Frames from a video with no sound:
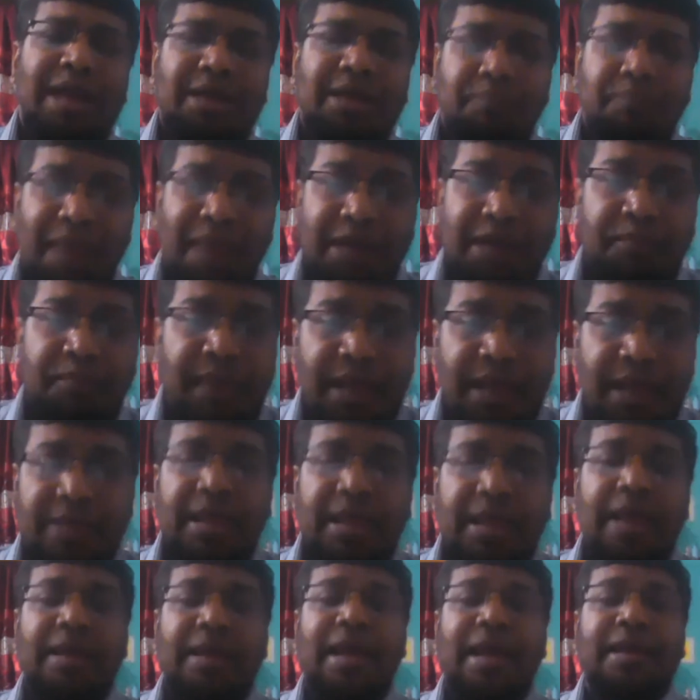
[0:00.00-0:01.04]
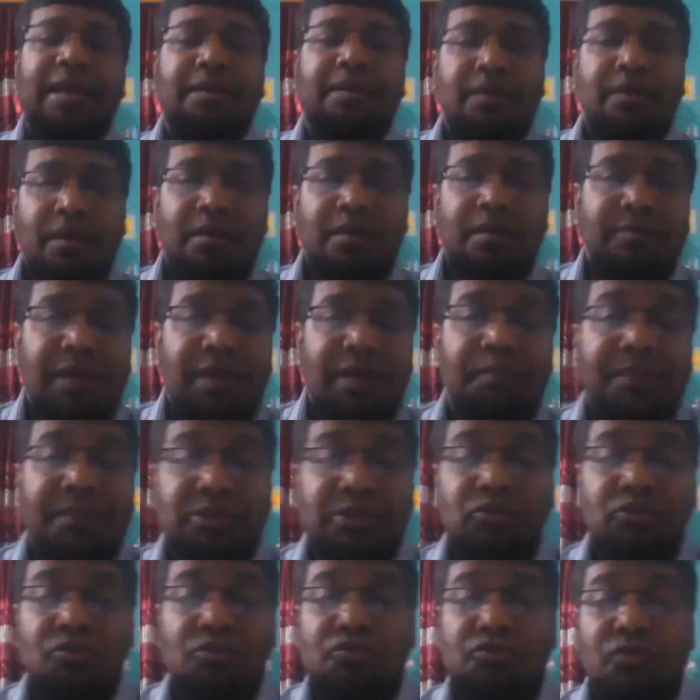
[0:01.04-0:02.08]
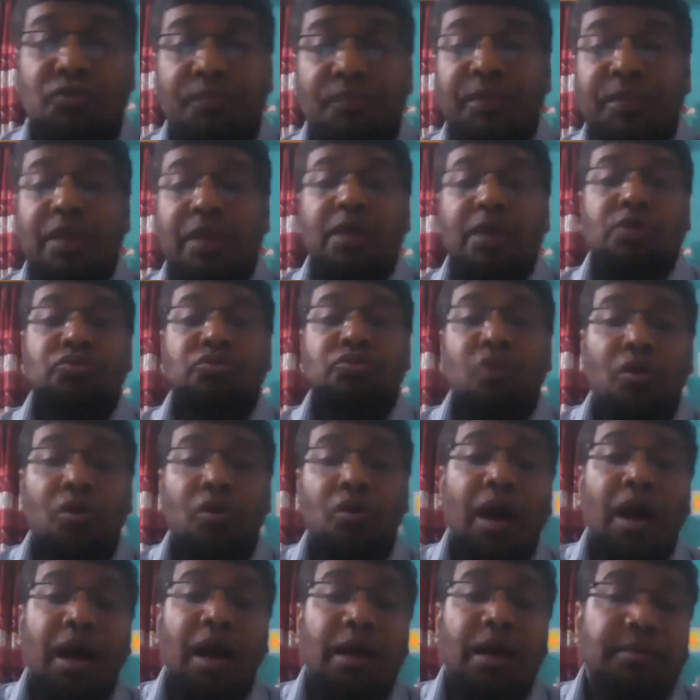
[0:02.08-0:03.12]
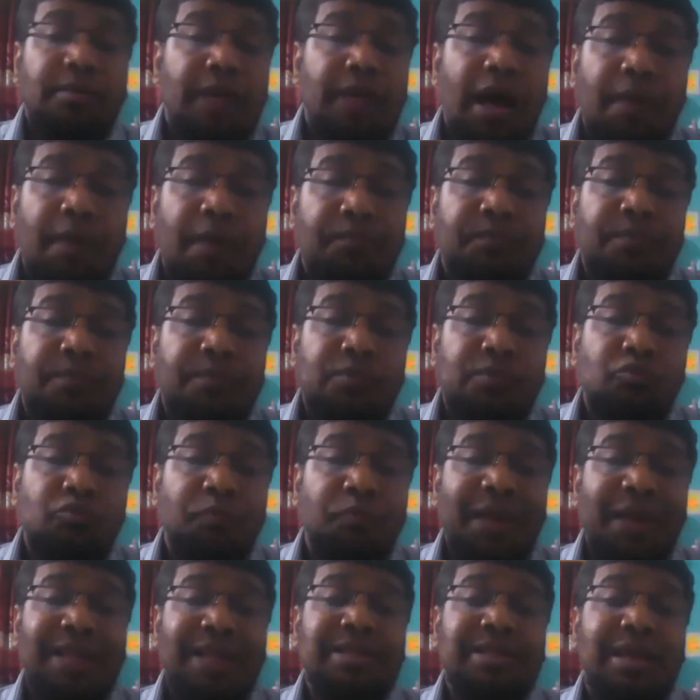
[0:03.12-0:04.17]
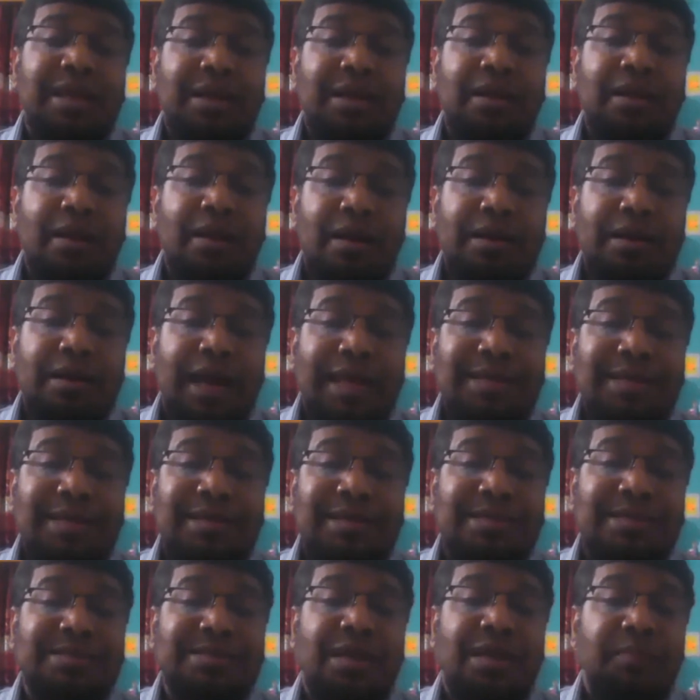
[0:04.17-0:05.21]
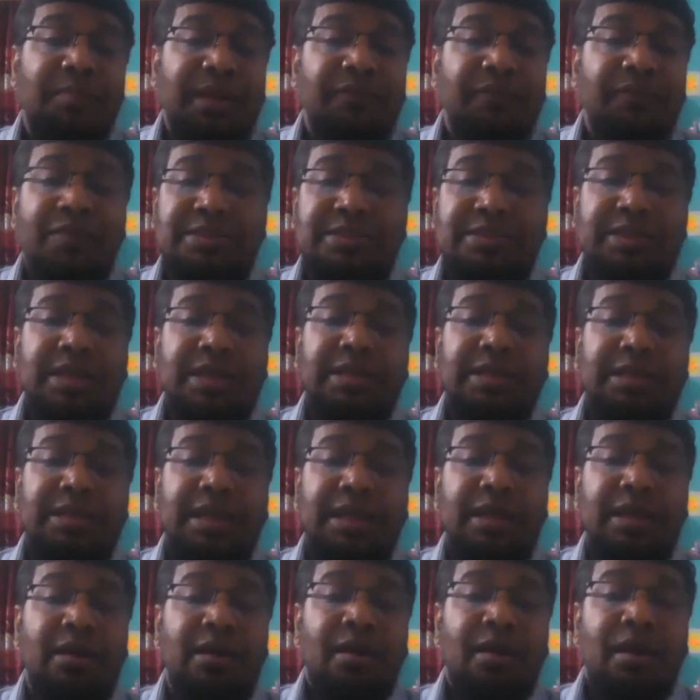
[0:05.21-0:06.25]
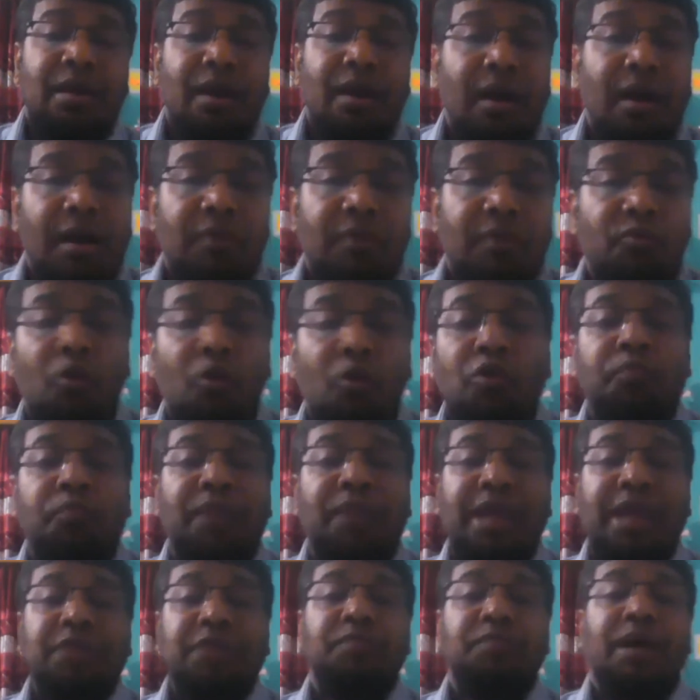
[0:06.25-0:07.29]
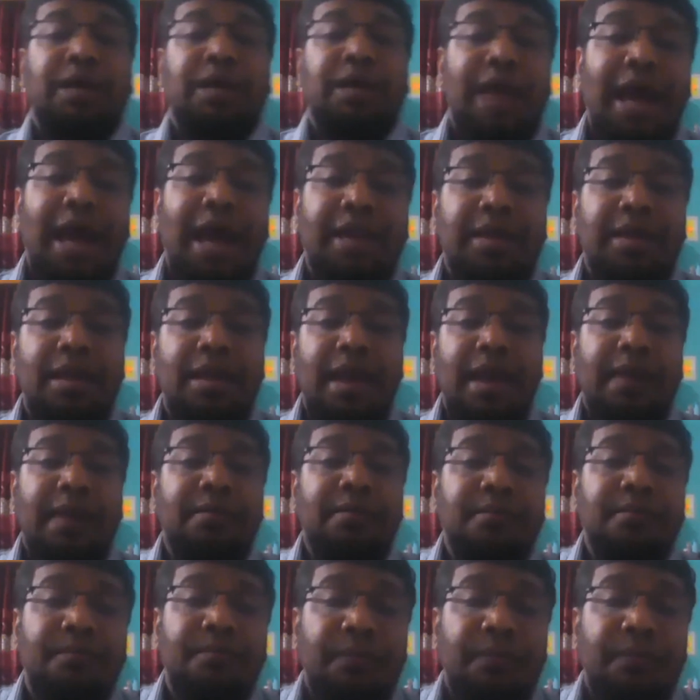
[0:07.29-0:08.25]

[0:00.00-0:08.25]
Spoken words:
Macbeth, and like Tempest also. So the supernatural characters are manifested in the role played by Ariel and